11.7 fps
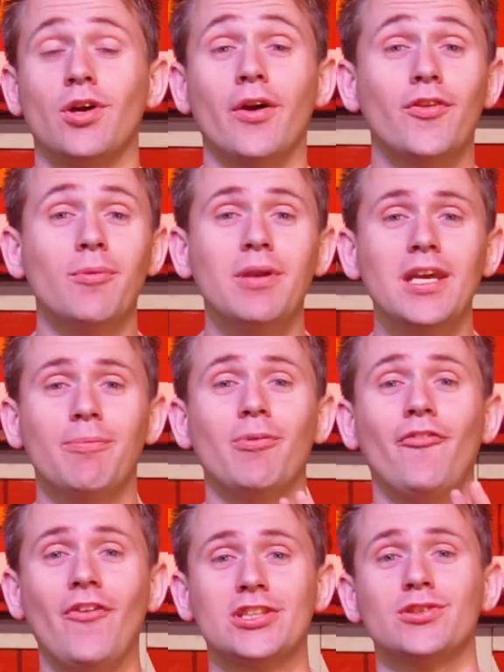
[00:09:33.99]
So if you meet a
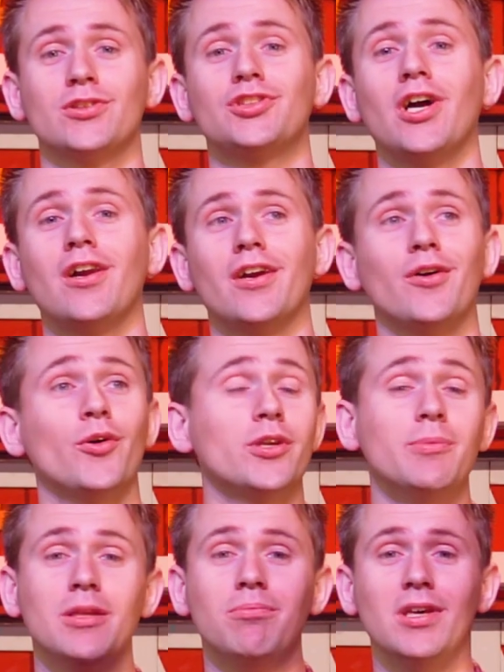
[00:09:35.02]
professional juggler or
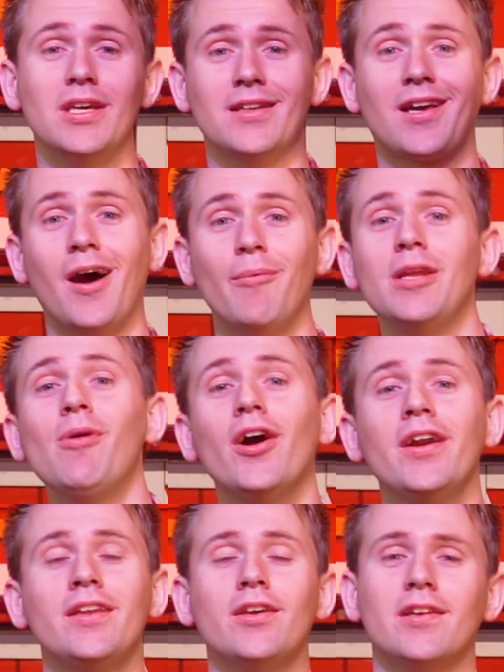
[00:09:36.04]
you meet me at a comedy
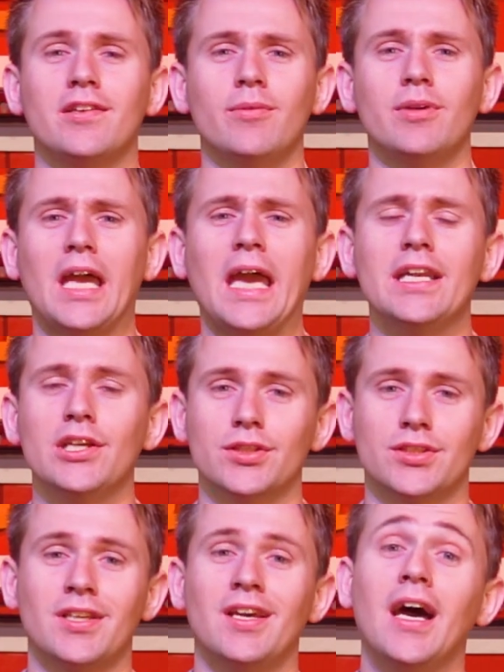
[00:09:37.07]
barn, you can tell me, hey
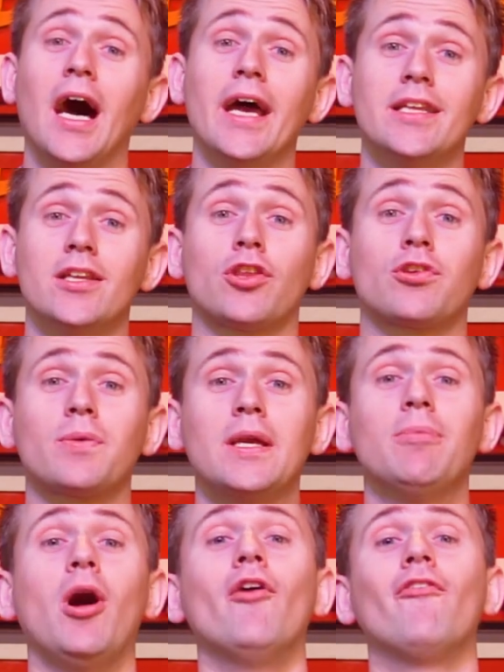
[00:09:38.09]
Niels, I did a
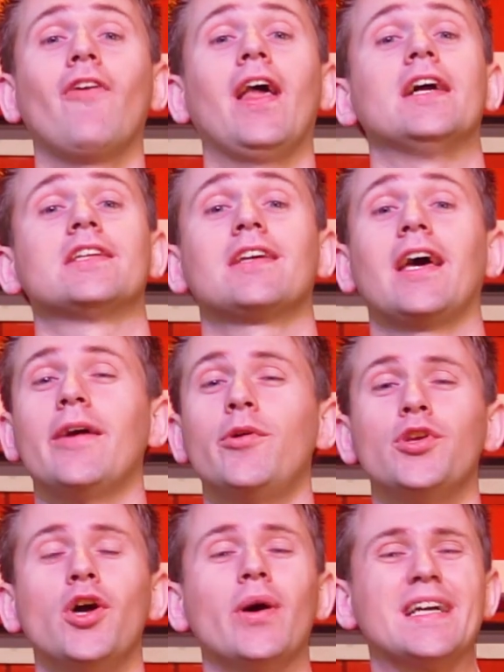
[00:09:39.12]
3-ball flash, and I
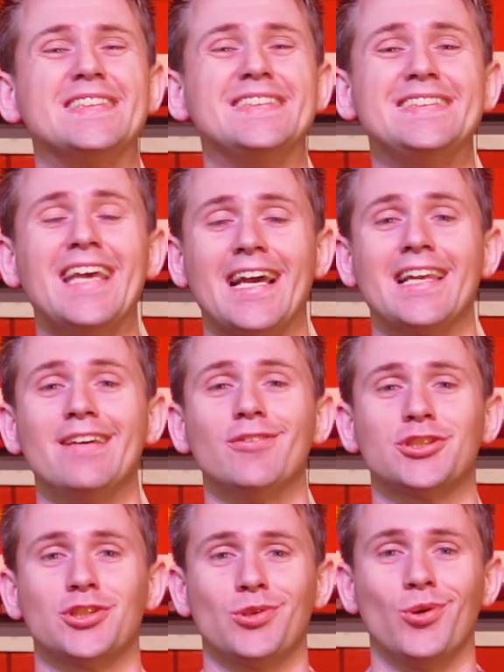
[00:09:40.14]
will know exactly
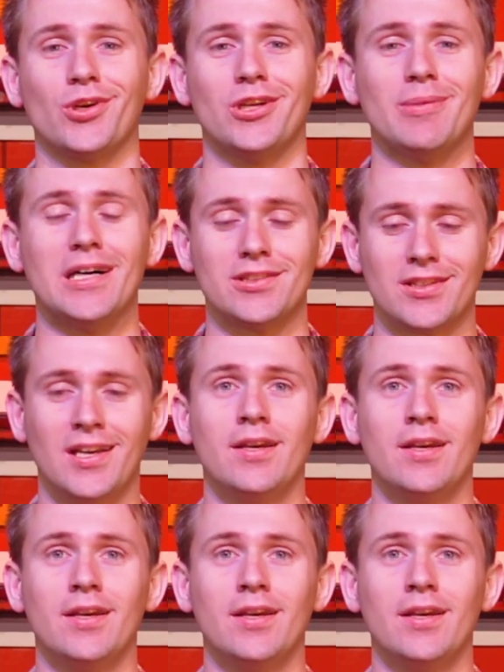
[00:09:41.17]
what you're talking about.